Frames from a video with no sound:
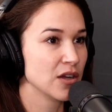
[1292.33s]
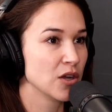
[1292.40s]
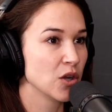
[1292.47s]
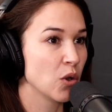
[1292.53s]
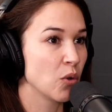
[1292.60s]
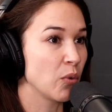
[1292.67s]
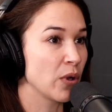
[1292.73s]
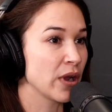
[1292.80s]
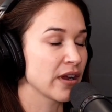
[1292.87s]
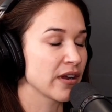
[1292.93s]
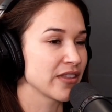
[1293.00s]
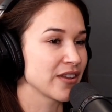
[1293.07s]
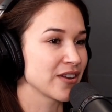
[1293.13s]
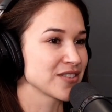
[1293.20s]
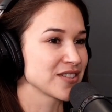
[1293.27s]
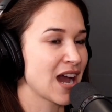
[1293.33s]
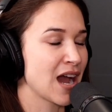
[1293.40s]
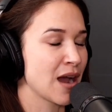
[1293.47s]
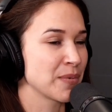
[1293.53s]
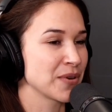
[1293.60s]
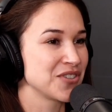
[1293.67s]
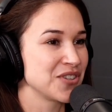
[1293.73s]
where there's an
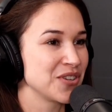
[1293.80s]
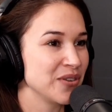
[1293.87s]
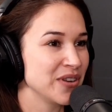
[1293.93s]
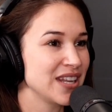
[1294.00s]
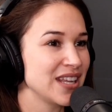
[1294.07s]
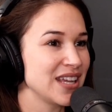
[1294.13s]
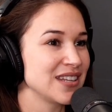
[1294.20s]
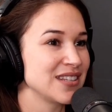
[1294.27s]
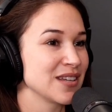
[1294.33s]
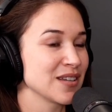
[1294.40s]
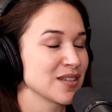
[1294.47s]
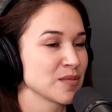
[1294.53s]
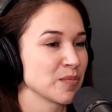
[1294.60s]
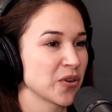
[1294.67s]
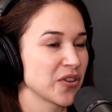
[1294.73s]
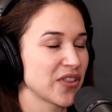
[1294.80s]
opportunity to explore